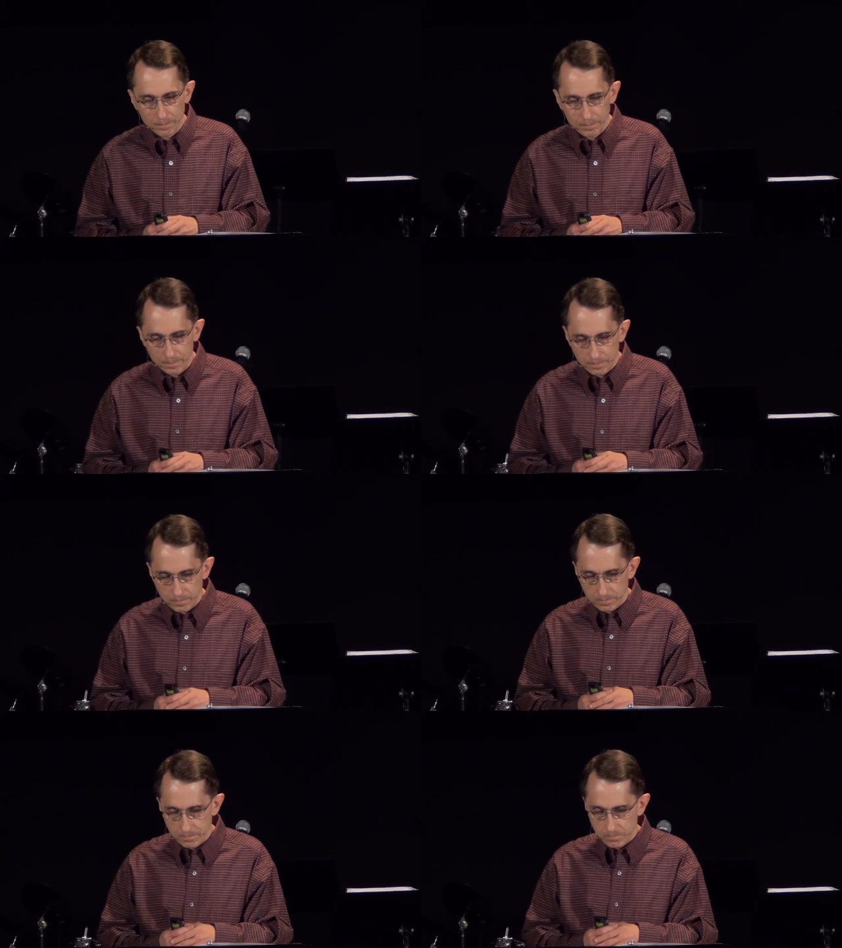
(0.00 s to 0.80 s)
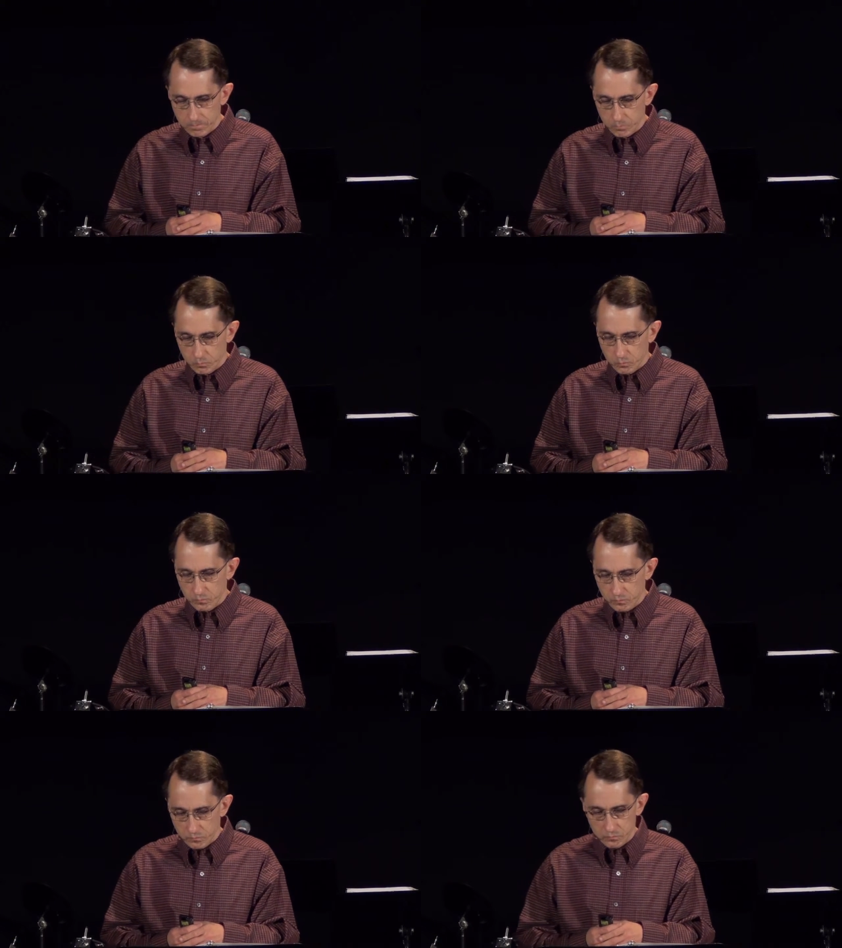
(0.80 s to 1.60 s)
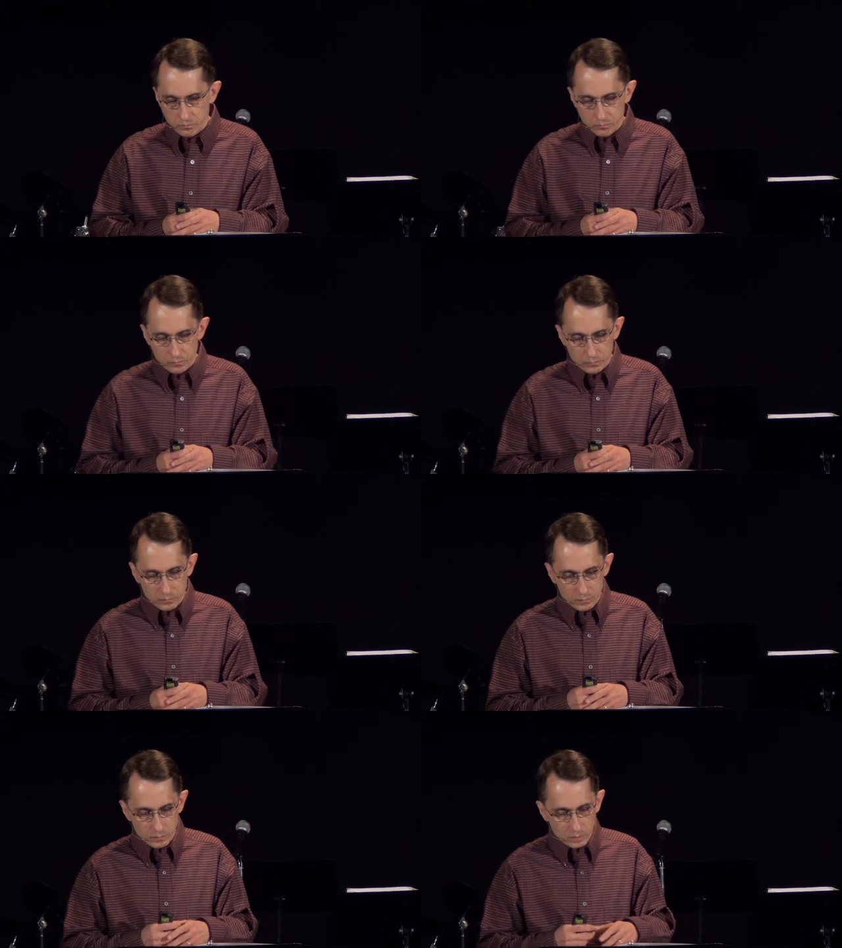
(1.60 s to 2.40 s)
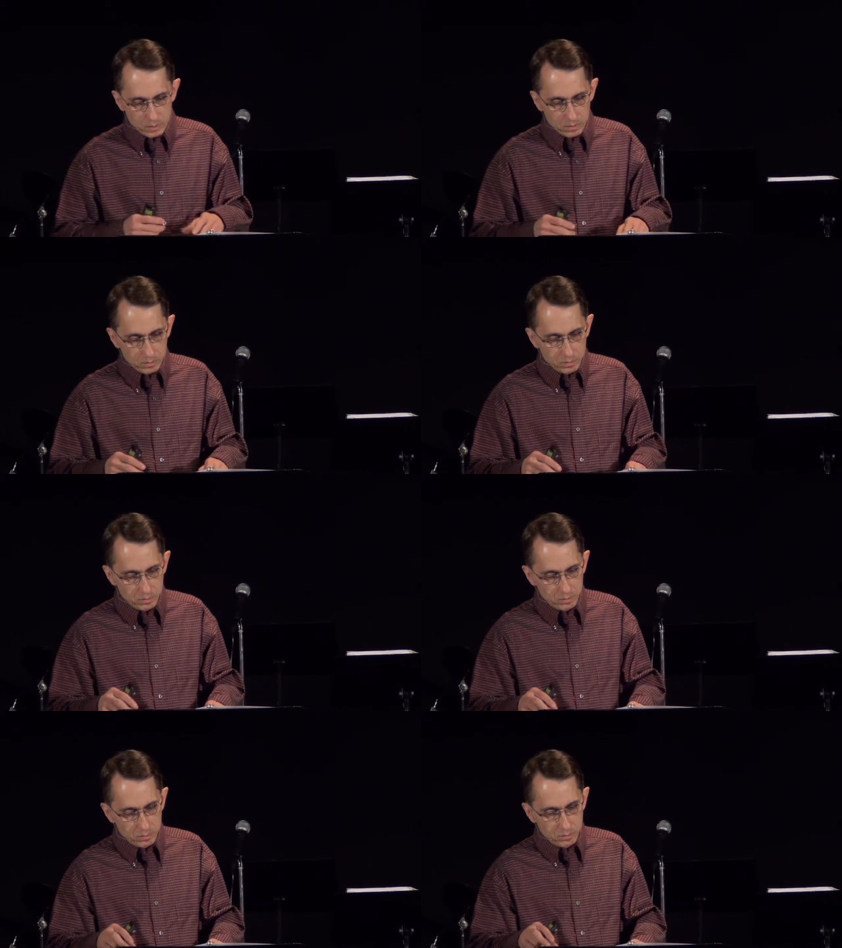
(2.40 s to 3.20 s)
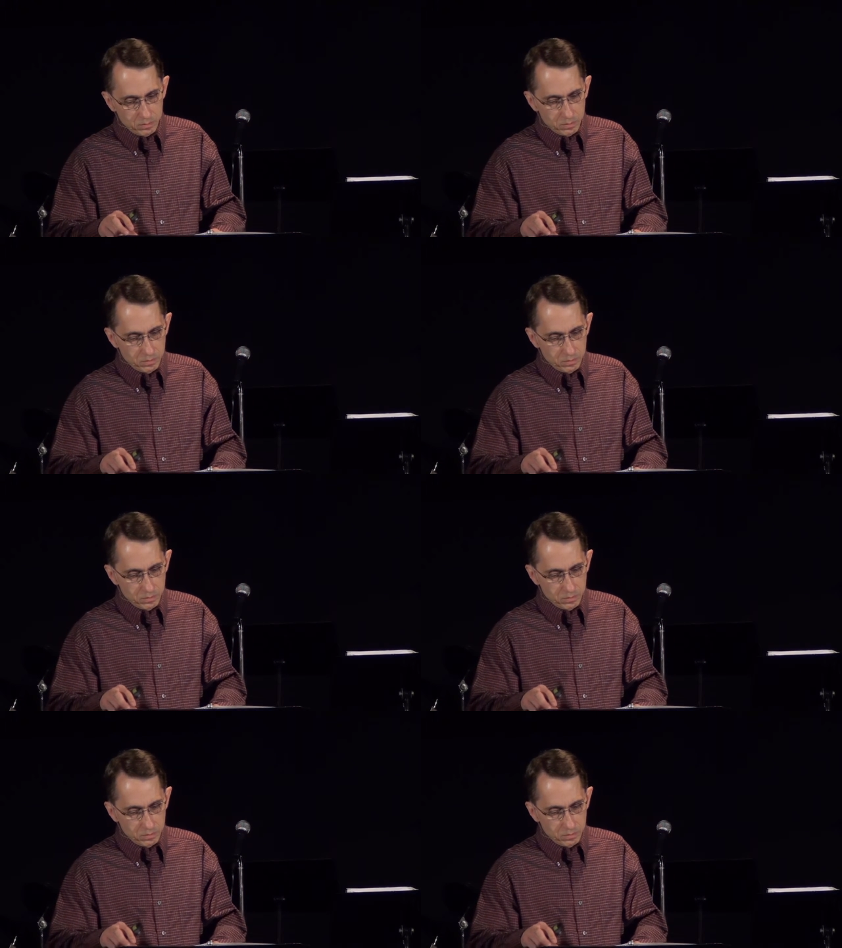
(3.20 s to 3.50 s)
No one is speaking in this clip.